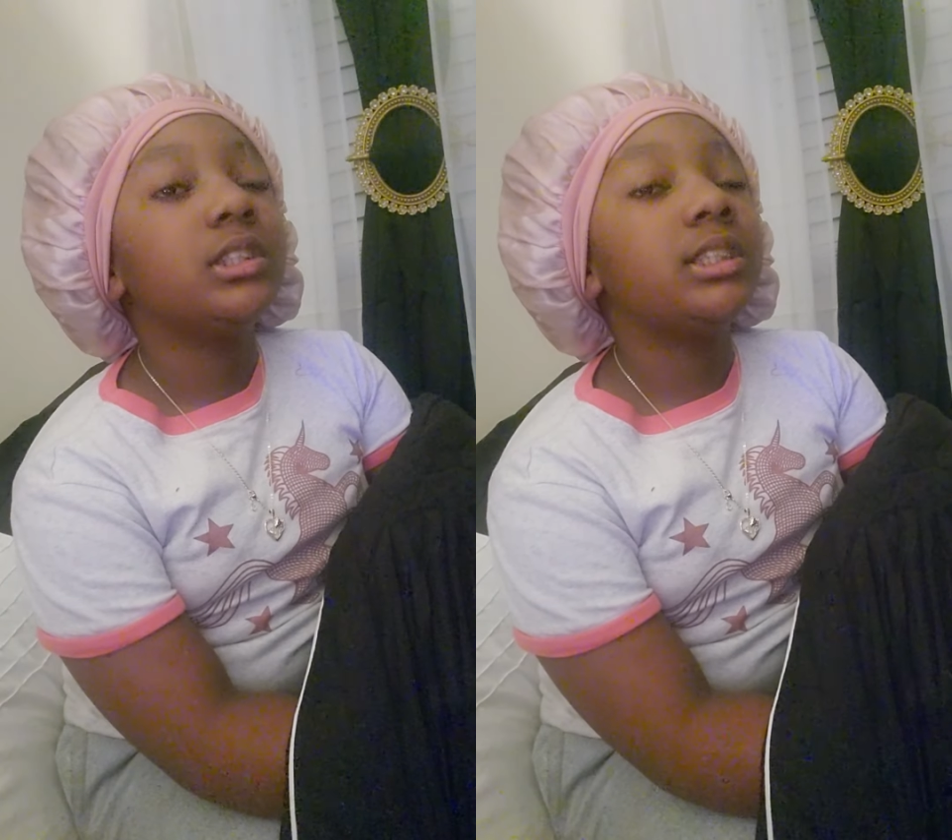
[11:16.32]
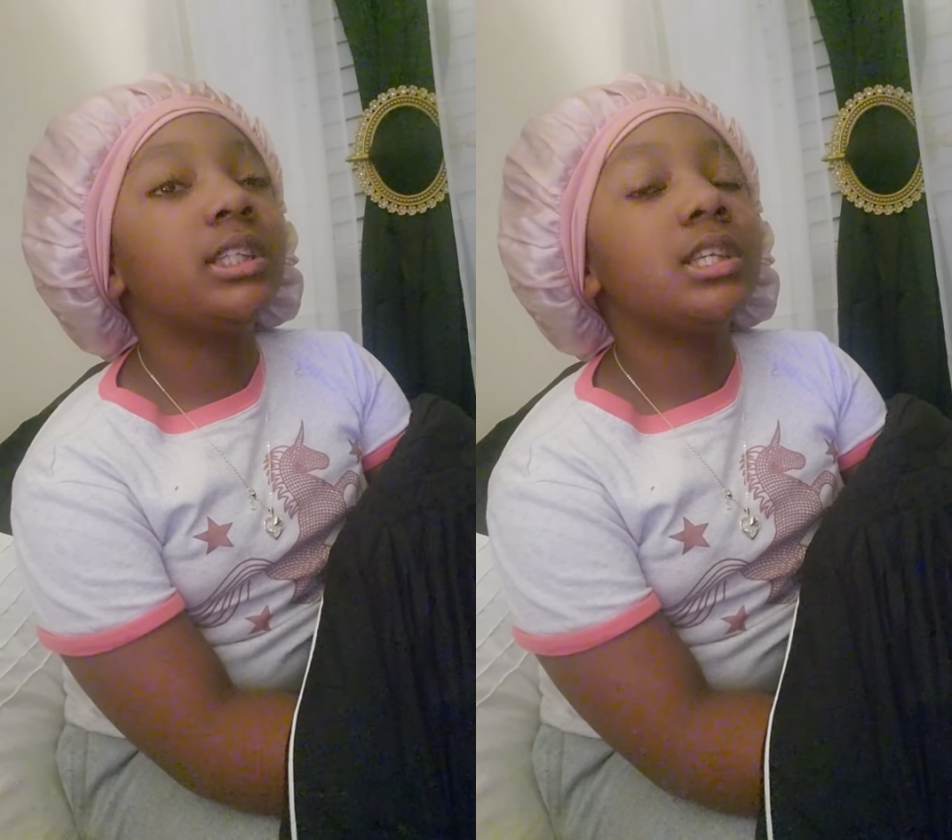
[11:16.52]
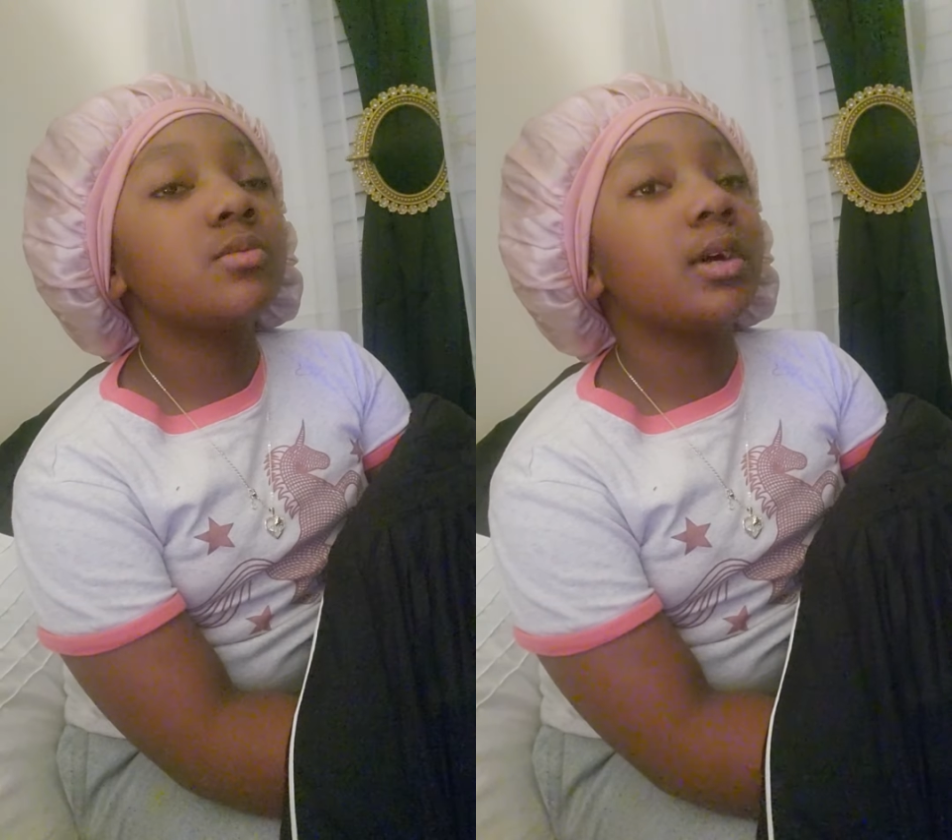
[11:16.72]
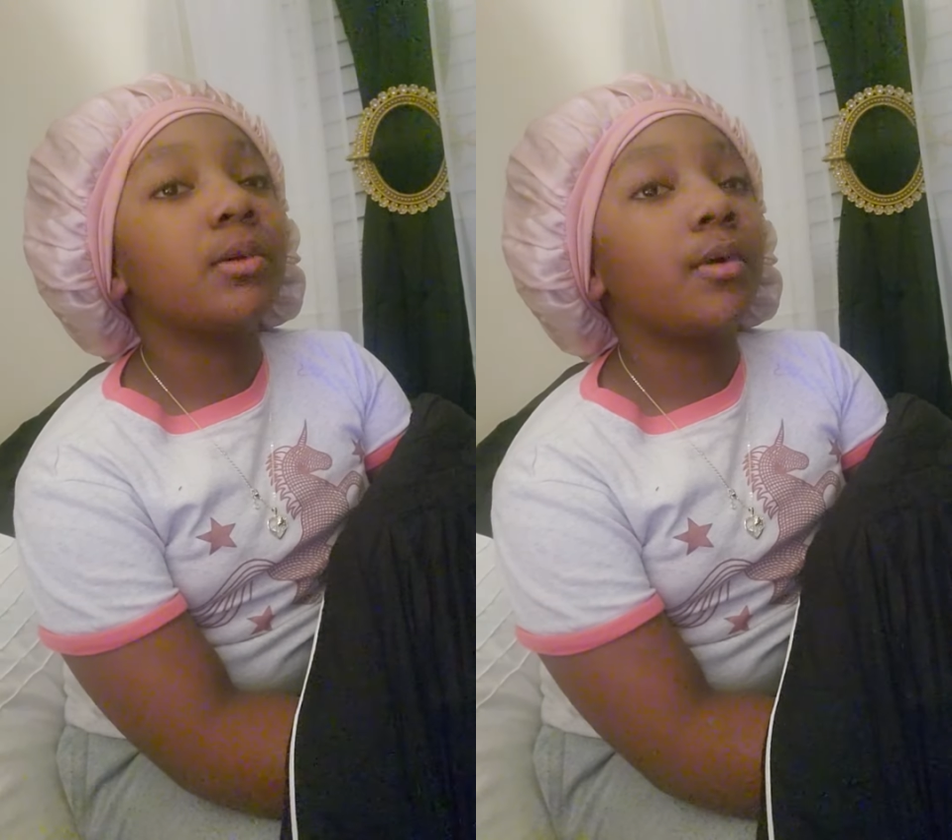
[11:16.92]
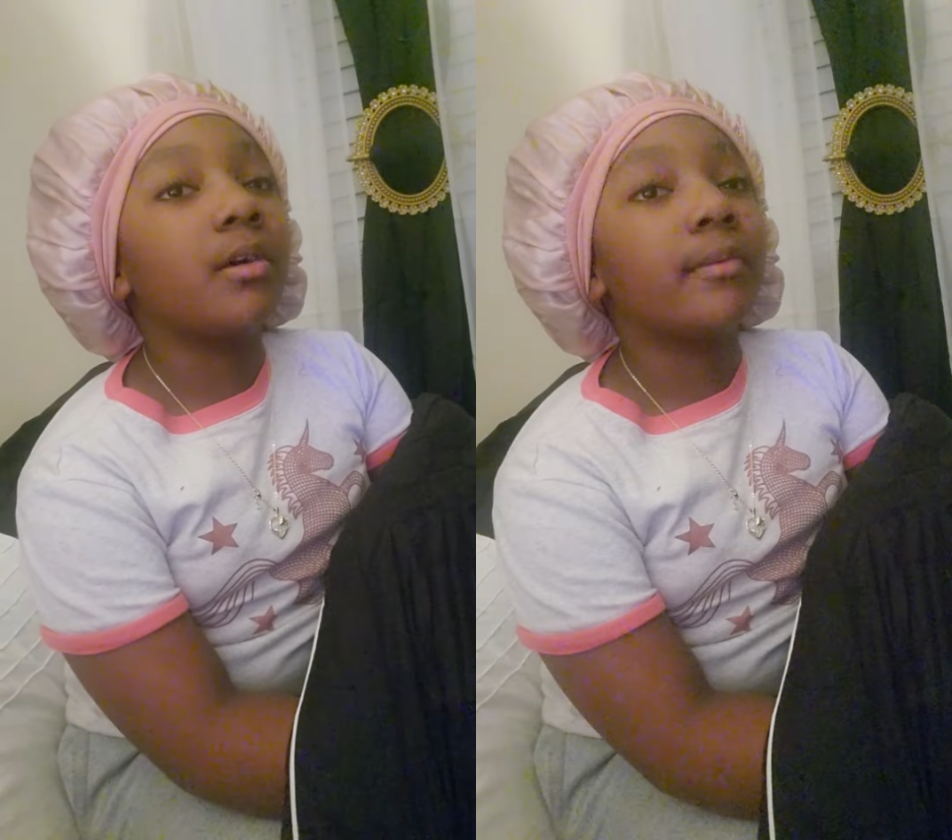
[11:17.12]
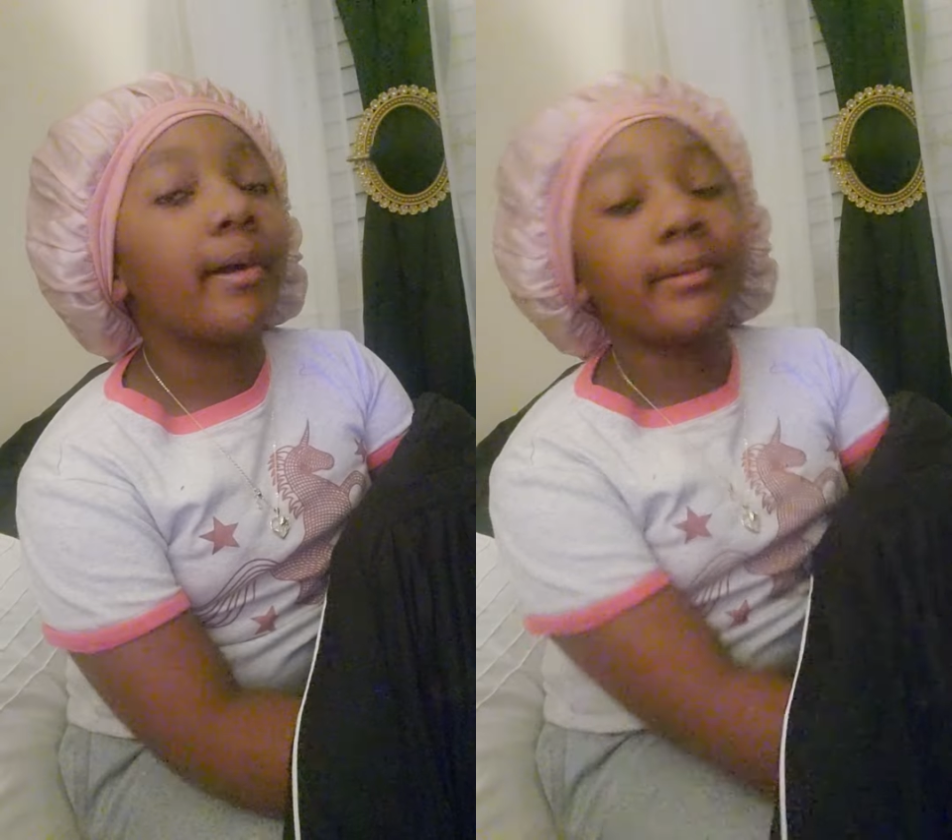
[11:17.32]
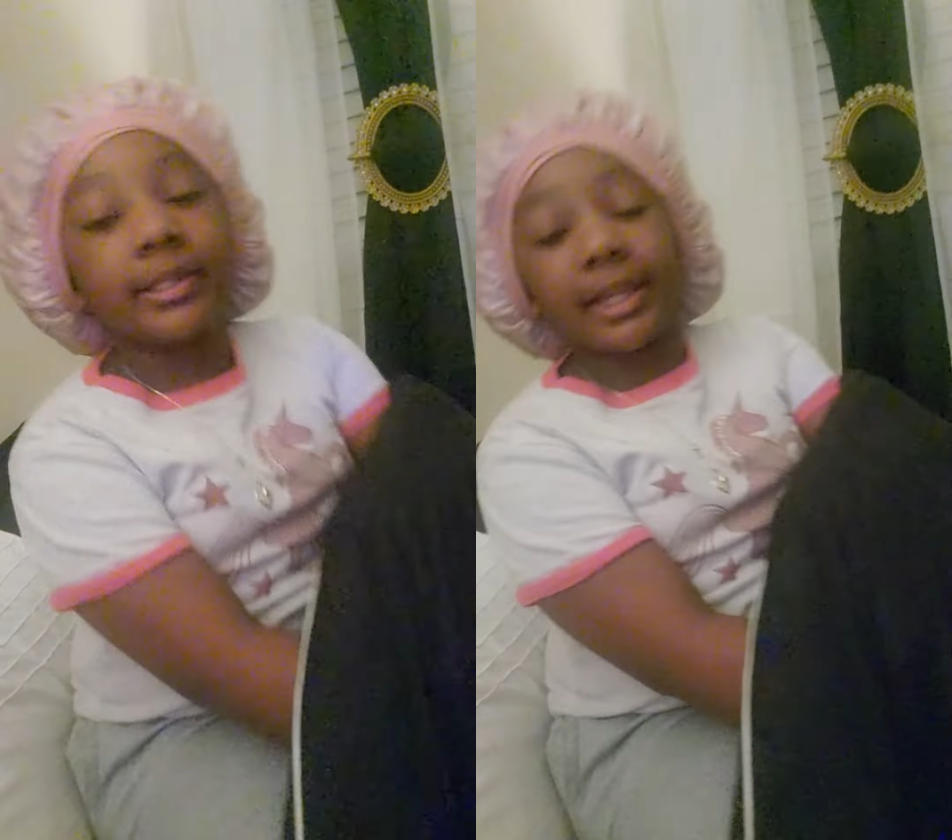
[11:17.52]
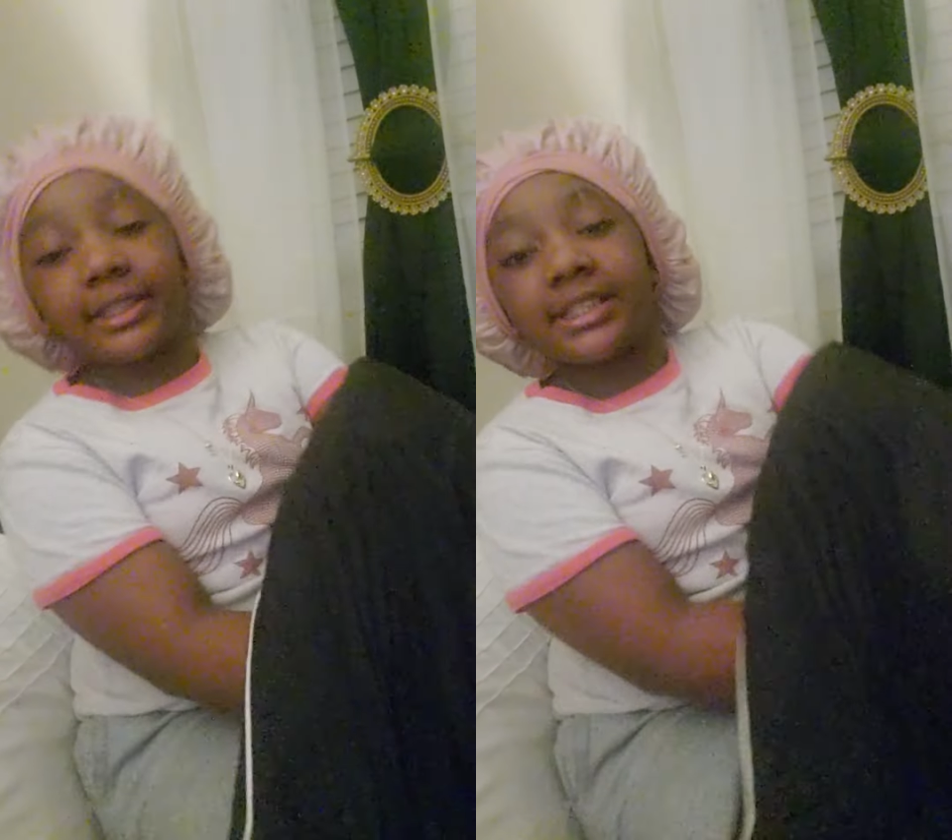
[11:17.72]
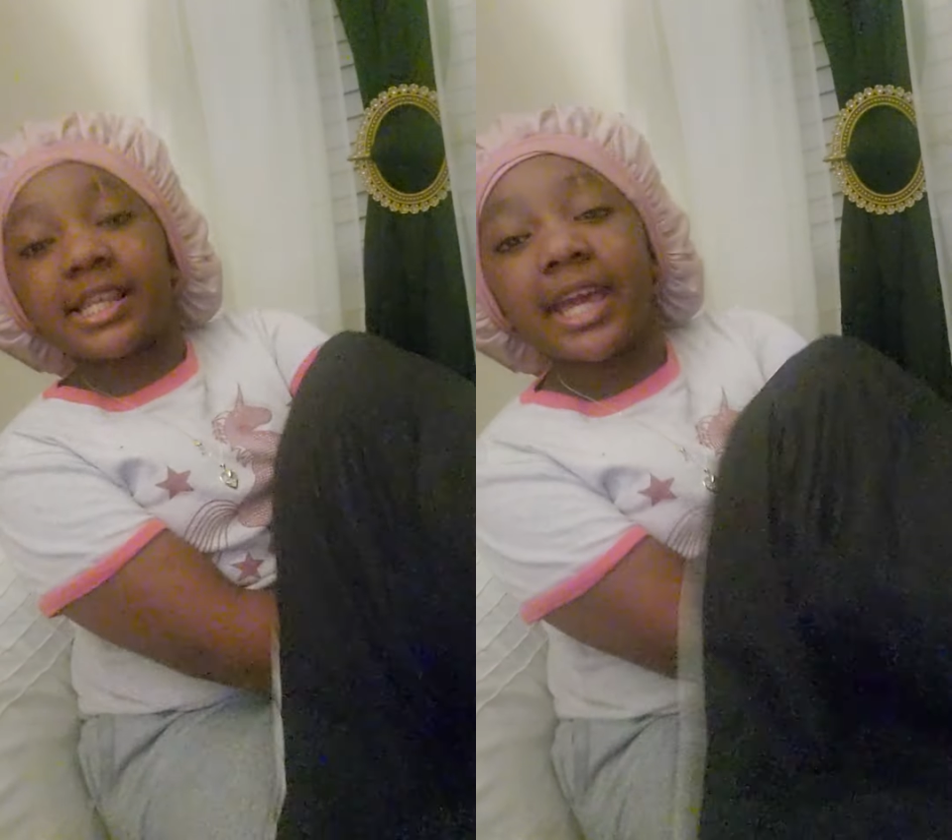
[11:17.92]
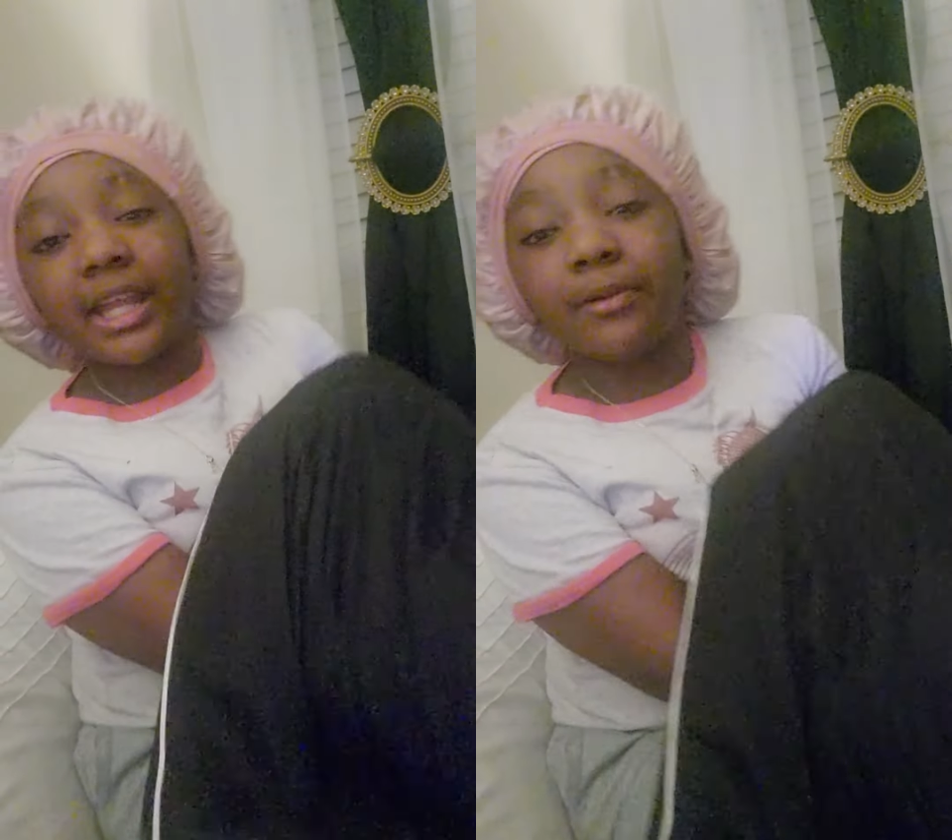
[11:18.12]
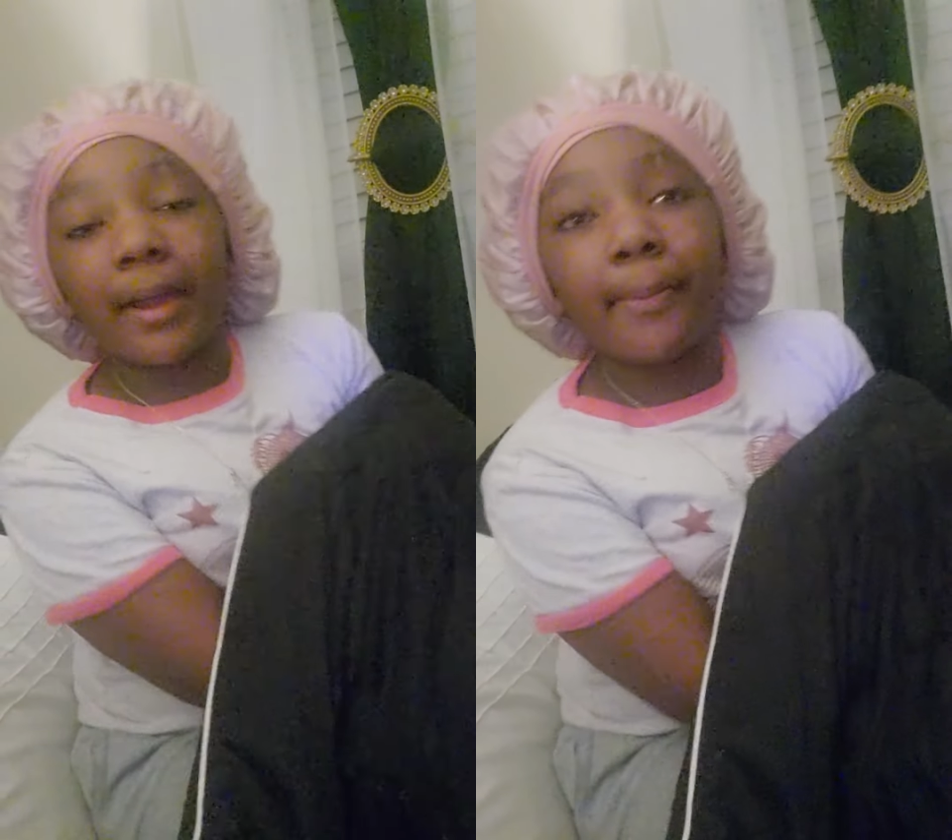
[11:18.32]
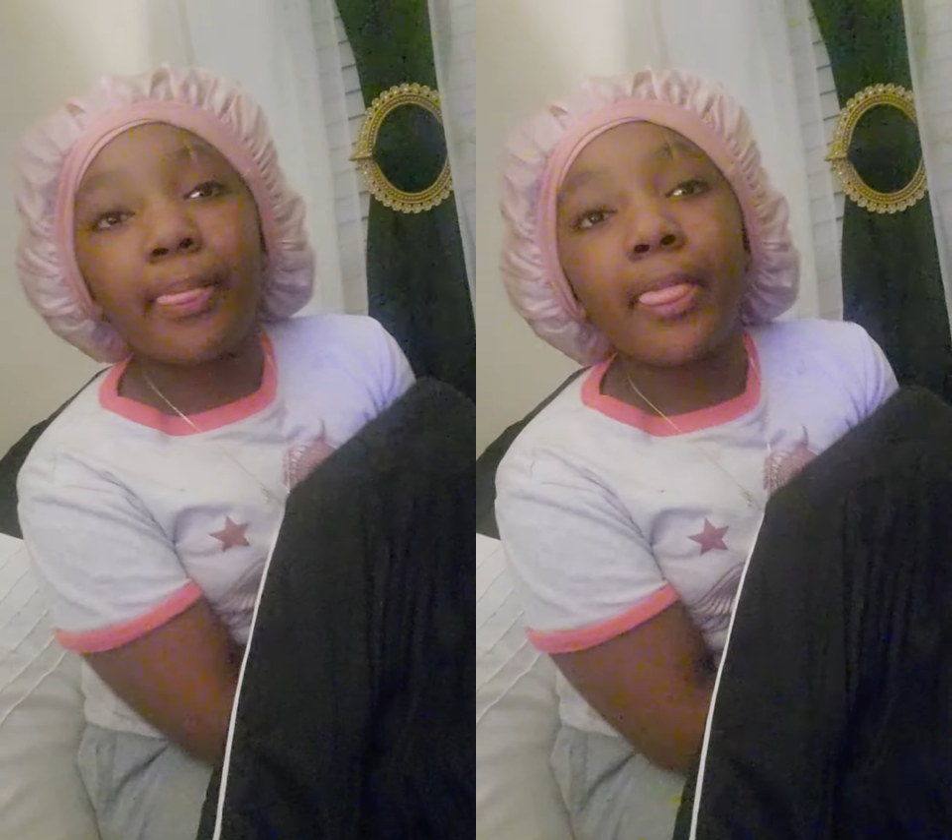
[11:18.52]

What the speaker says: See, this is why you walk around here like this. Anyway.